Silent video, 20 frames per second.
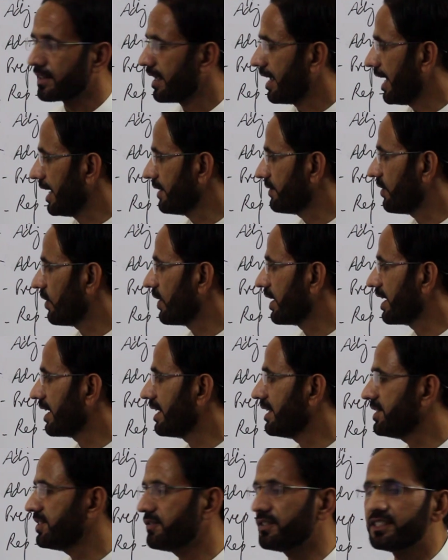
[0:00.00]
And for
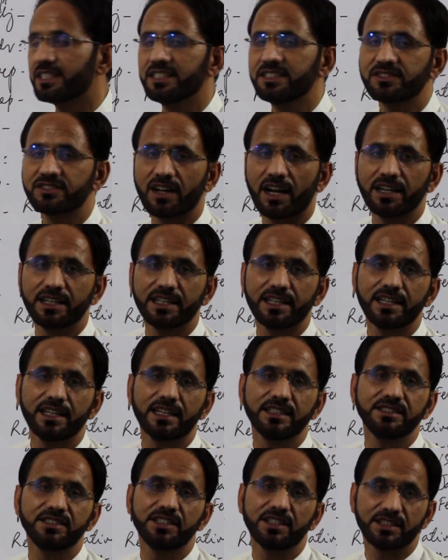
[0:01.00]
English, we just write
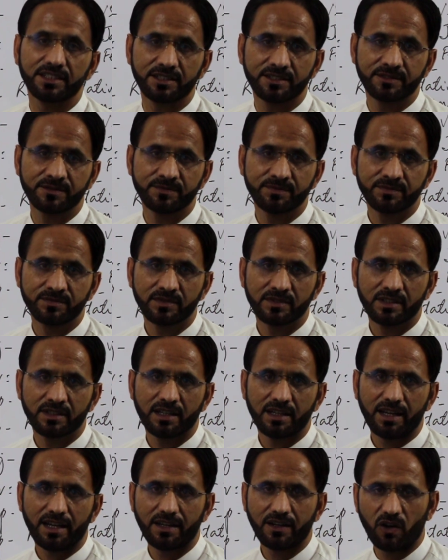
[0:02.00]
E N G.
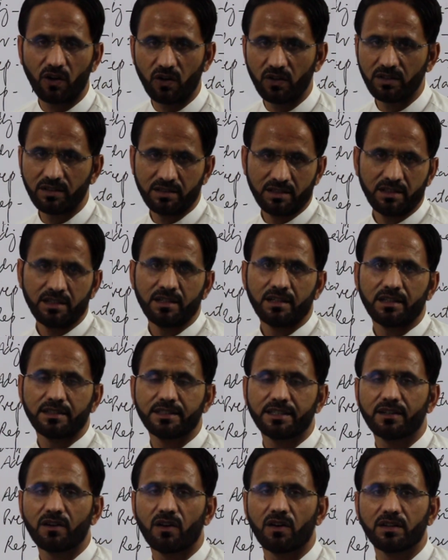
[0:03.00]
And all,
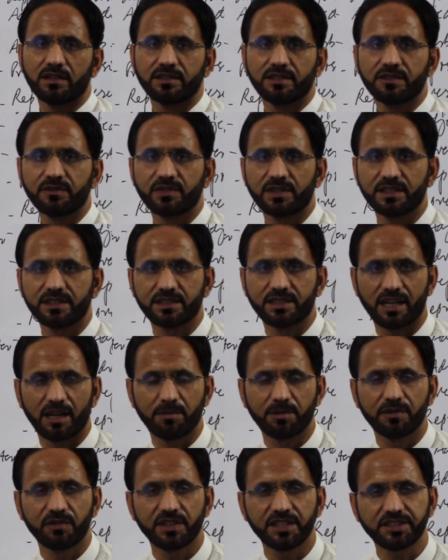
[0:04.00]
there are different
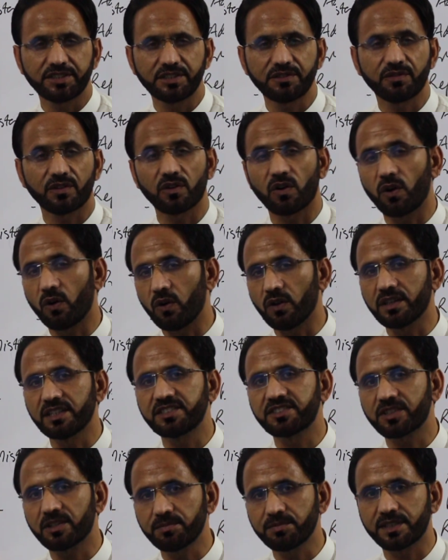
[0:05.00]
abbreviations for all
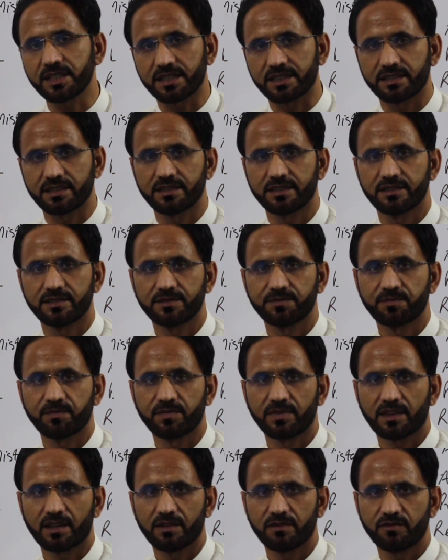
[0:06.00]
the subject.
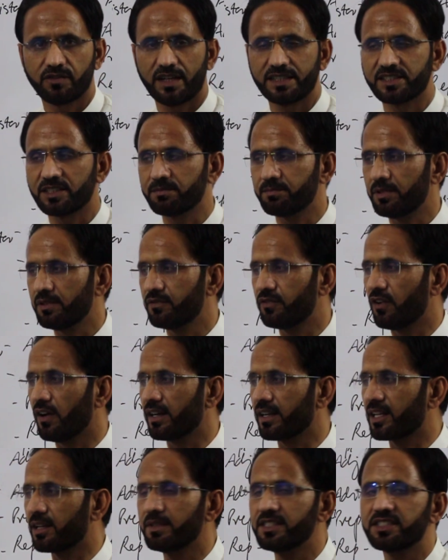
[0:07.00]
For example,
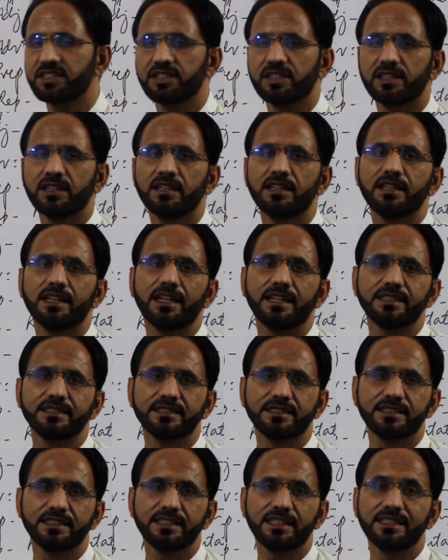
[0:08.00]
for chemistry,
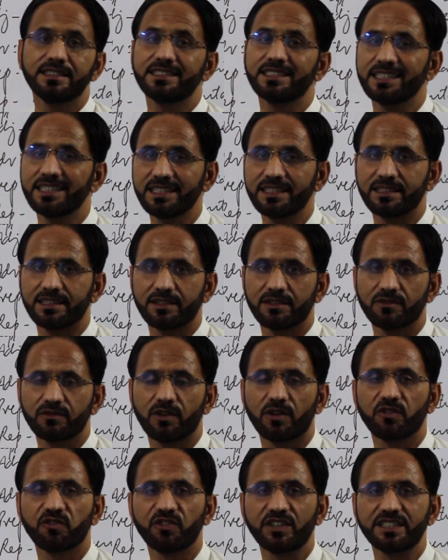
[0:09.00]
C H E.
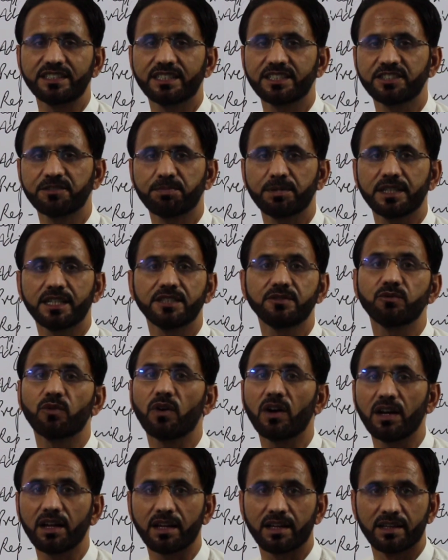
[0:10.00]
For physics, P H
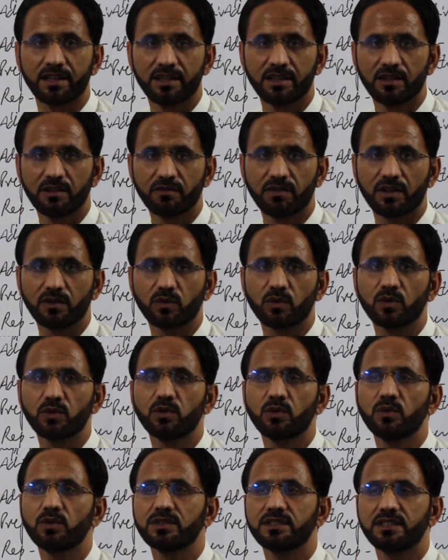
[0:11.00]
Y. For
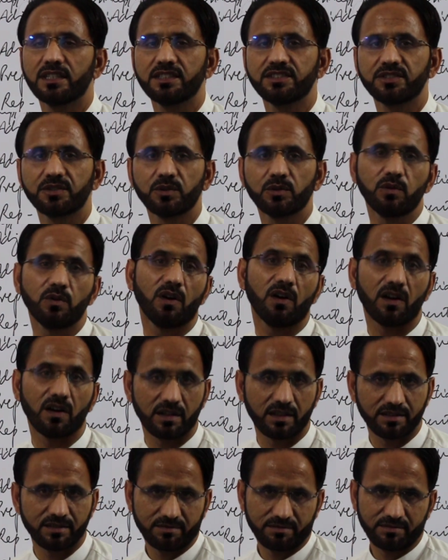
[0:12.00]
Urdu, just U
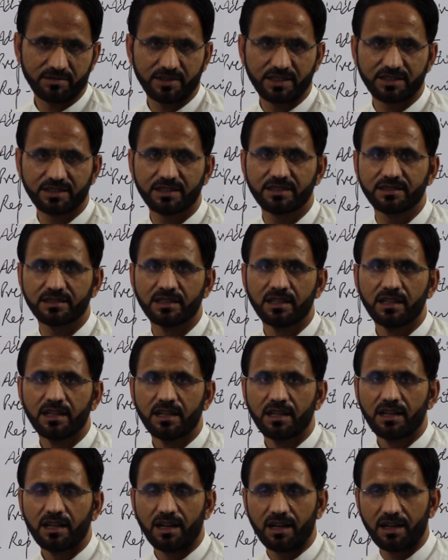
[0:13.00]
R. This is
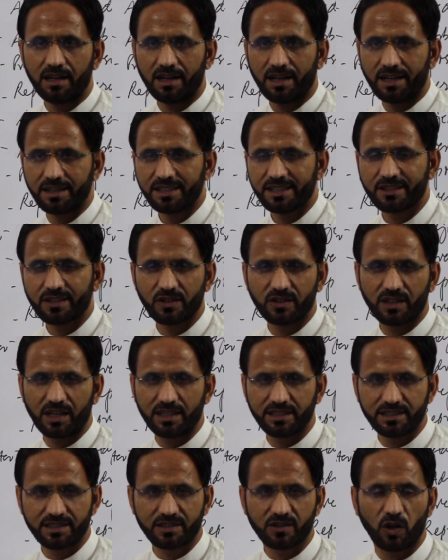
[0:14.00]
uh, a
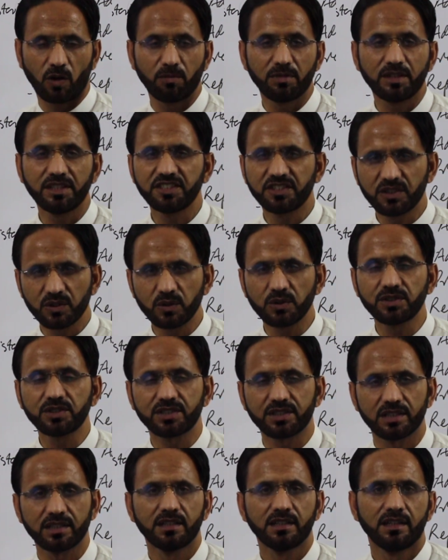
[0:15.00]
recognized, commonly
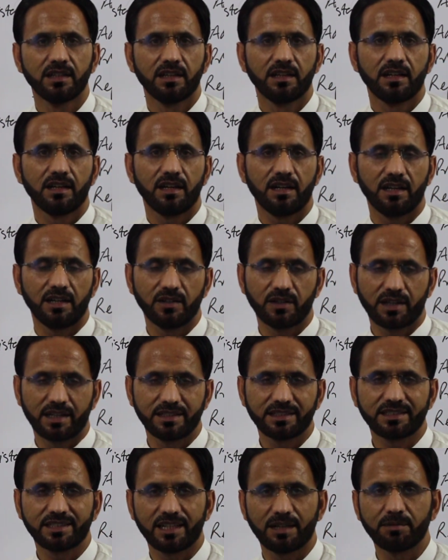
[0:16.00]
used, uh, you
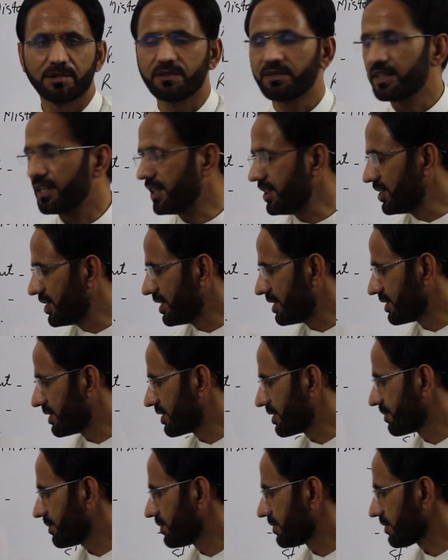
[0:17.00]
can say,
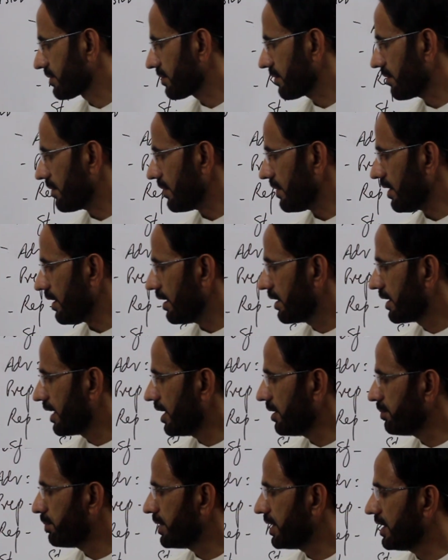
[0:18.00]
abbreviations.
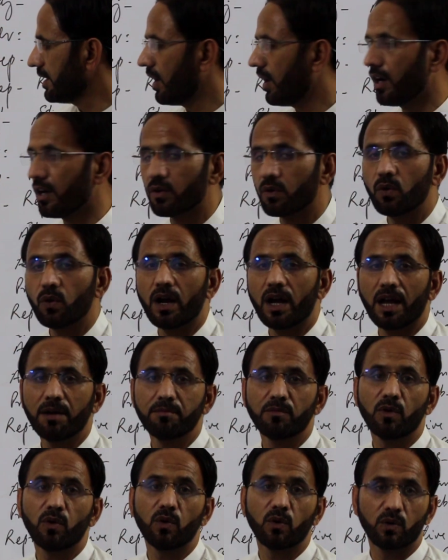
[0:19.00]
Then P R O
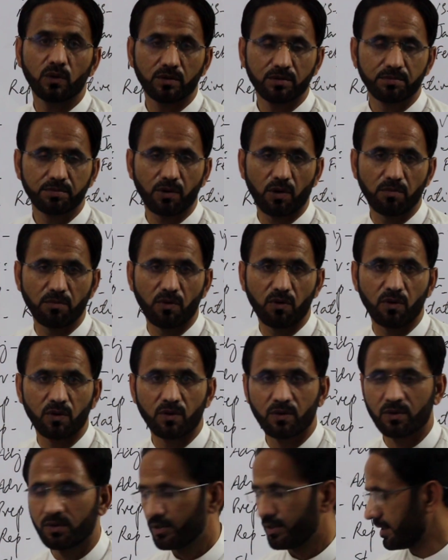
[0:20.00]
M O,
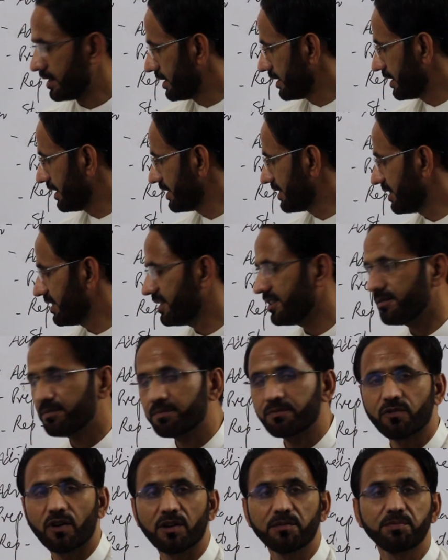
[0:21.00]
promo. This
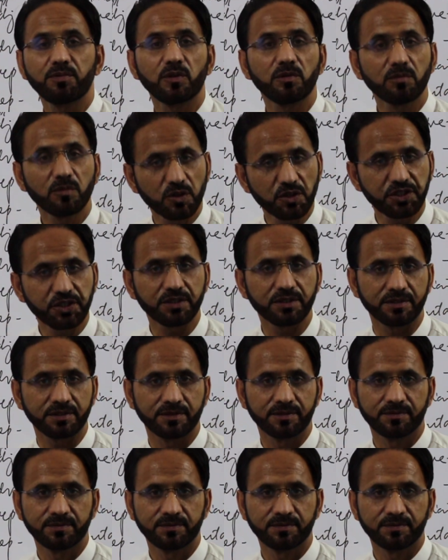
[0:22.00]
is for promotion.